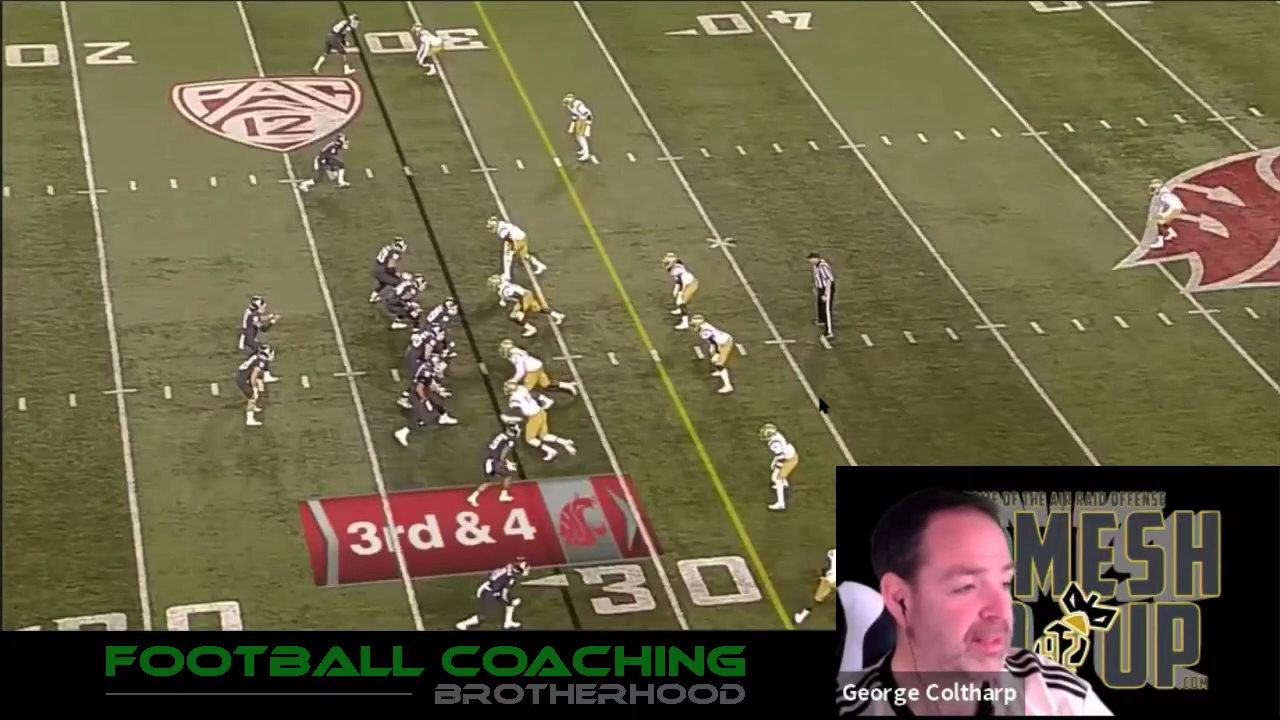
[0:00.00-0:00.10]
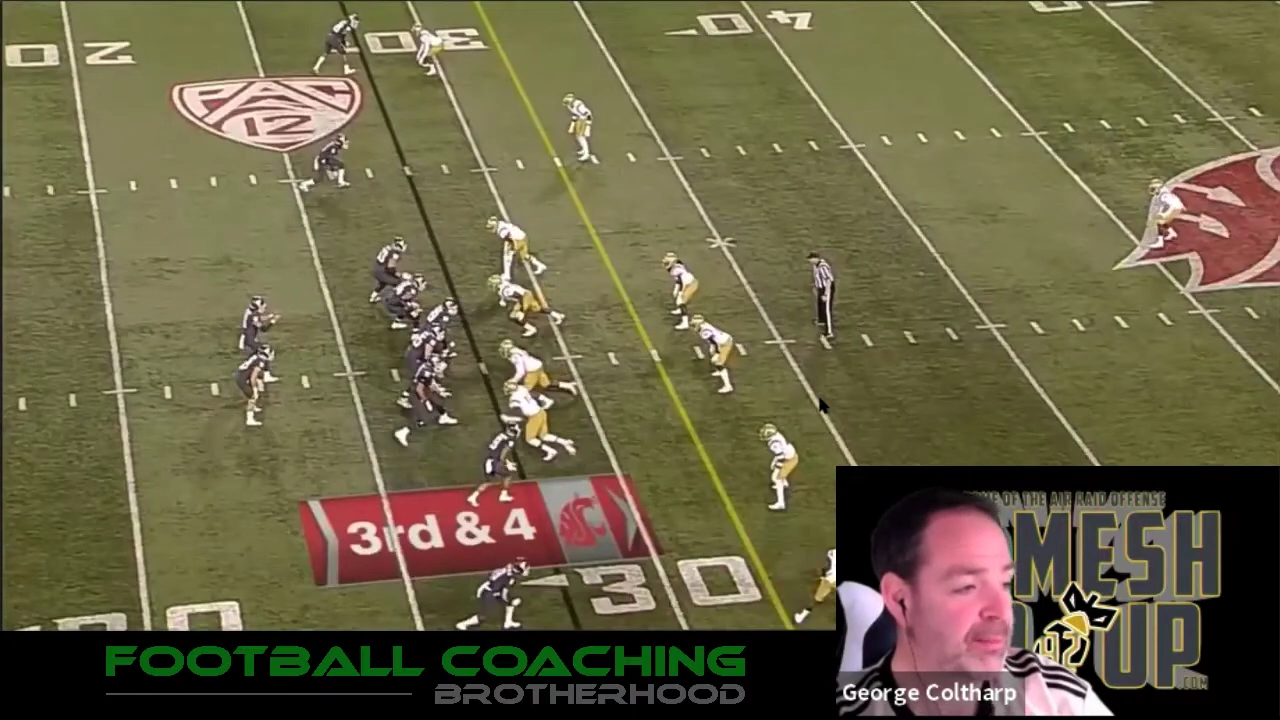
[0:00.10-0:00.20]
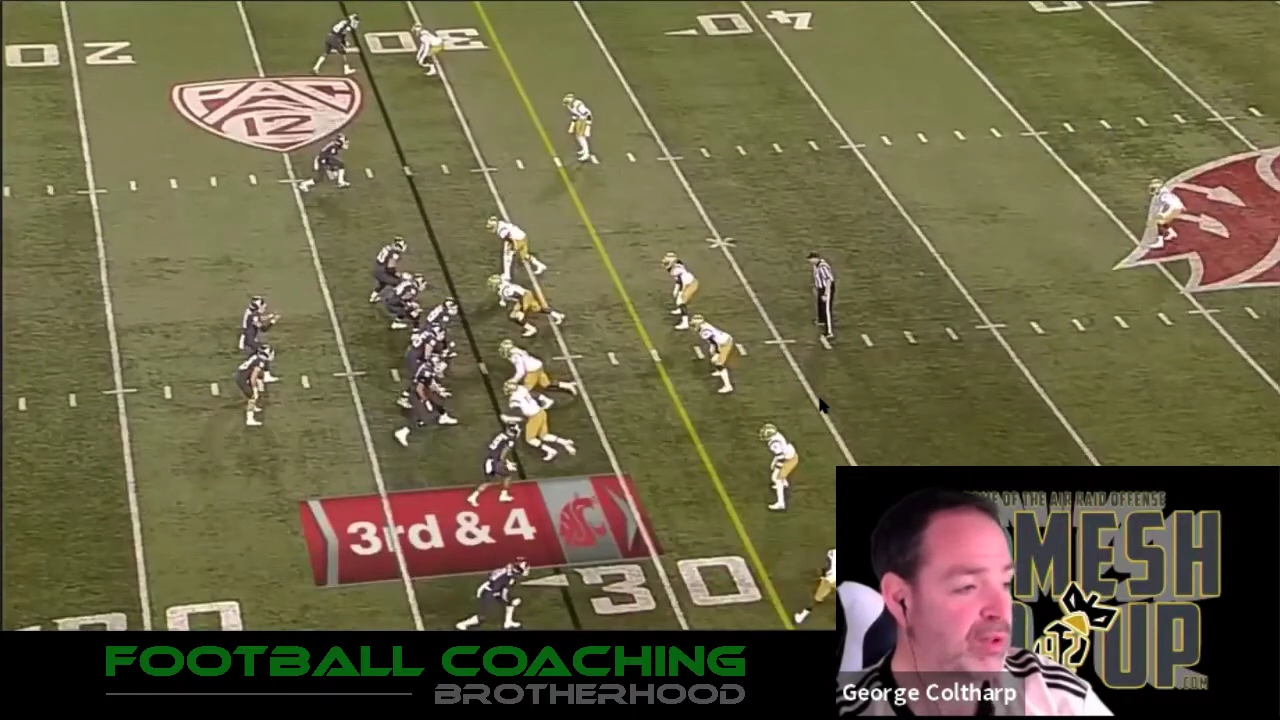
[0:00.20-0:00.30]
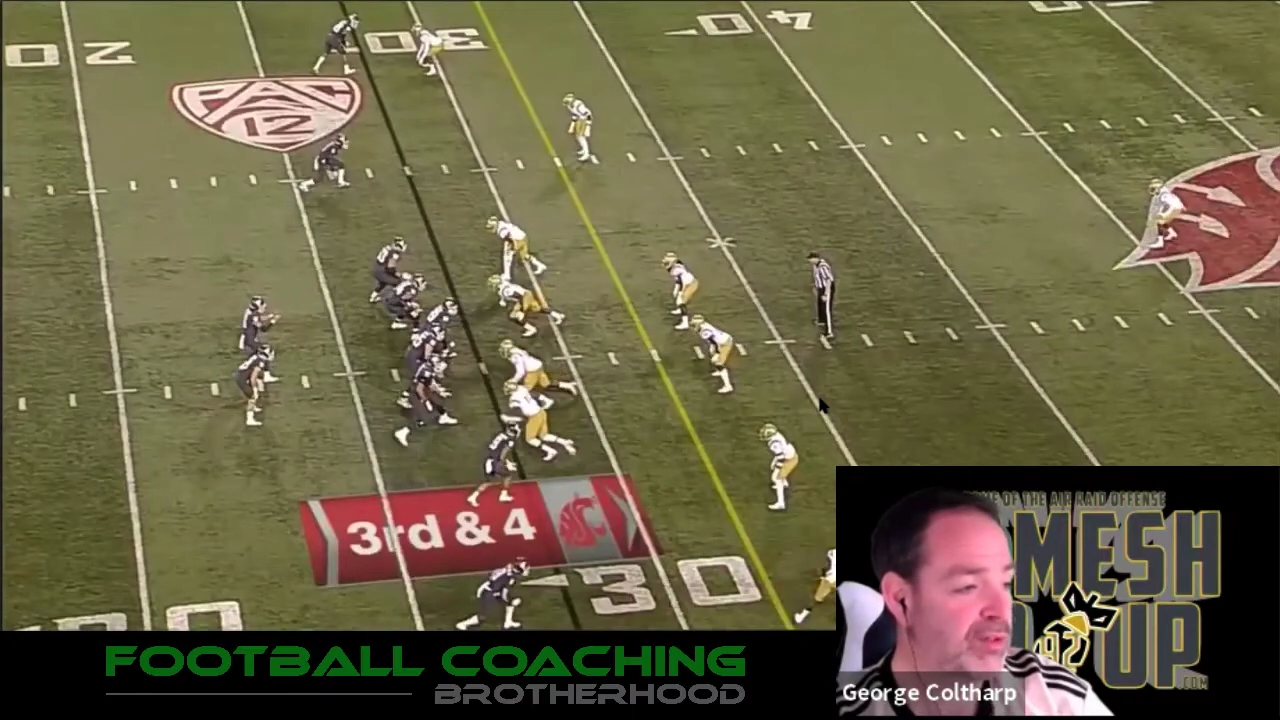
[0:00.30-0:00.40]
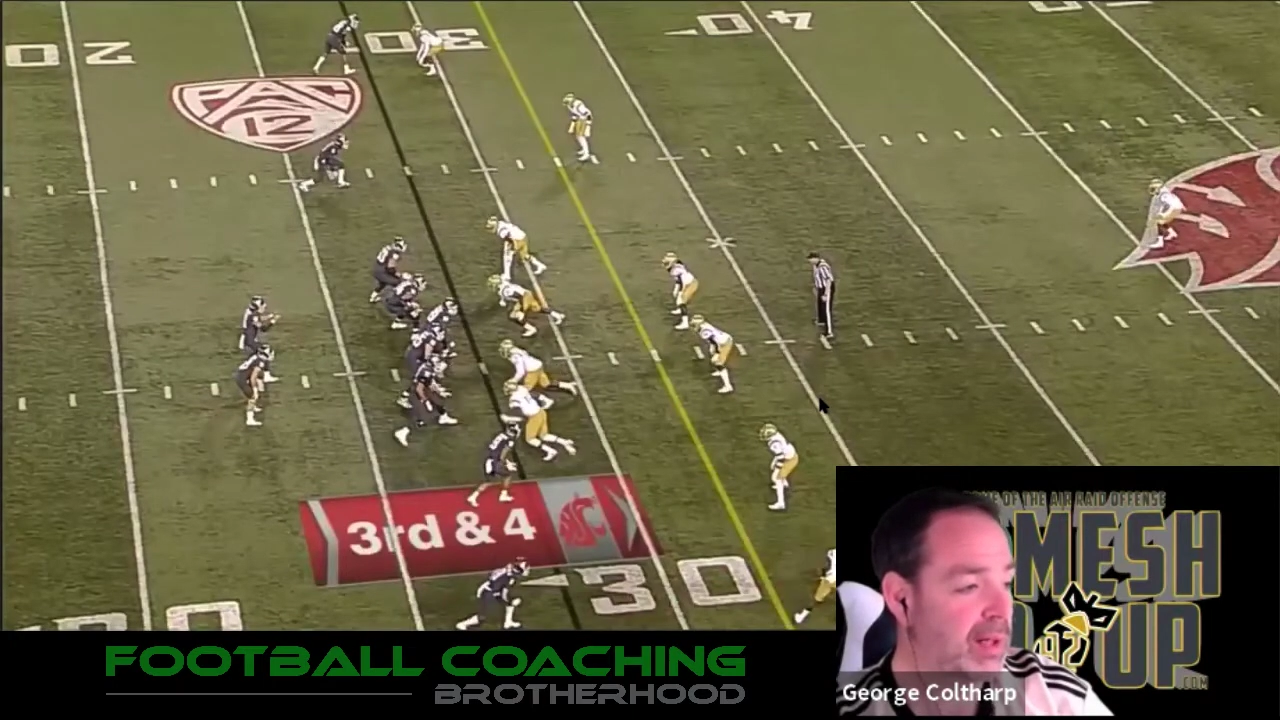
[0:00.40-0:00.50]

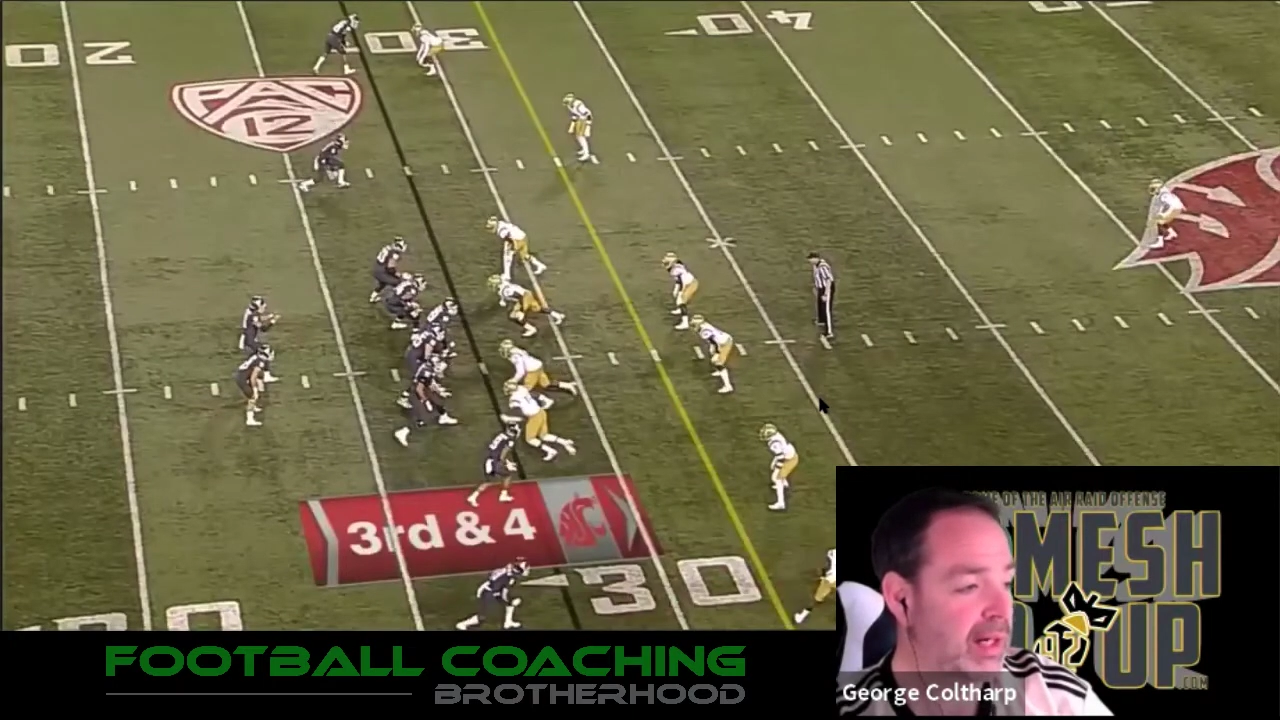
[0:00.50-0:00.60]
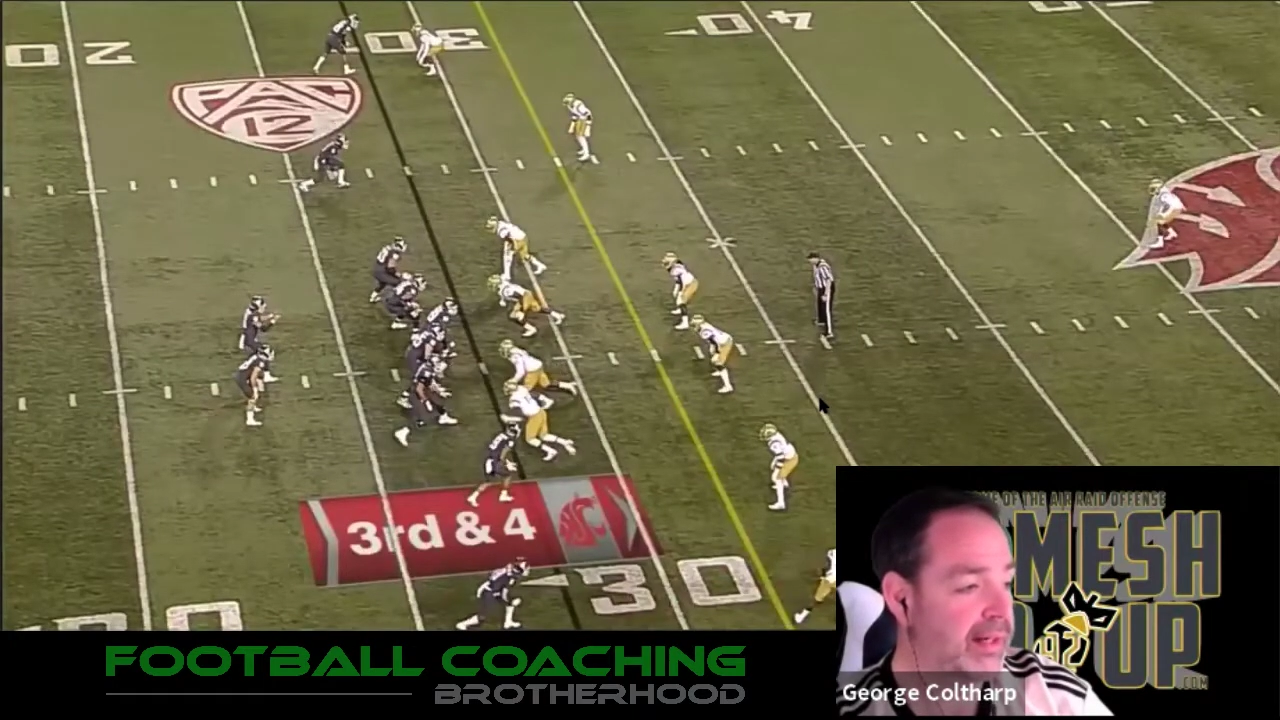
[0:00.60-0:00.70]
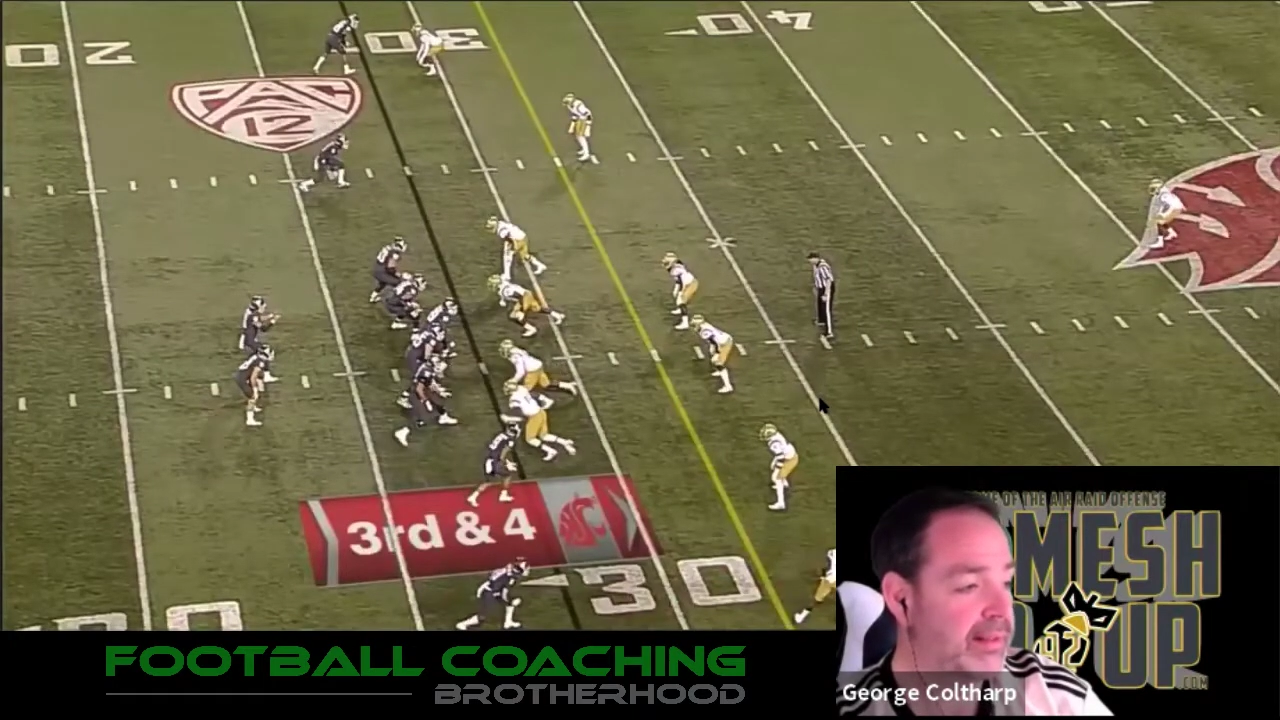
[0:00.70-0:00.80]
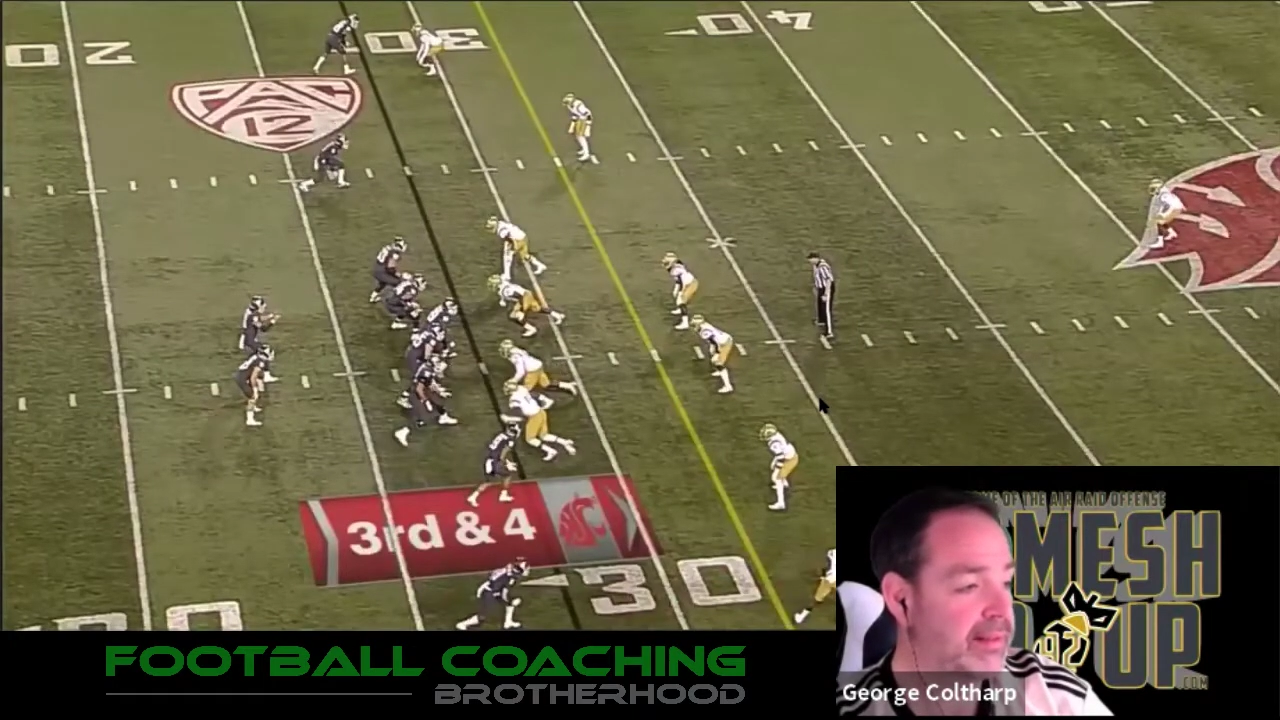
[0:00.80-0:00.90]
over Mike.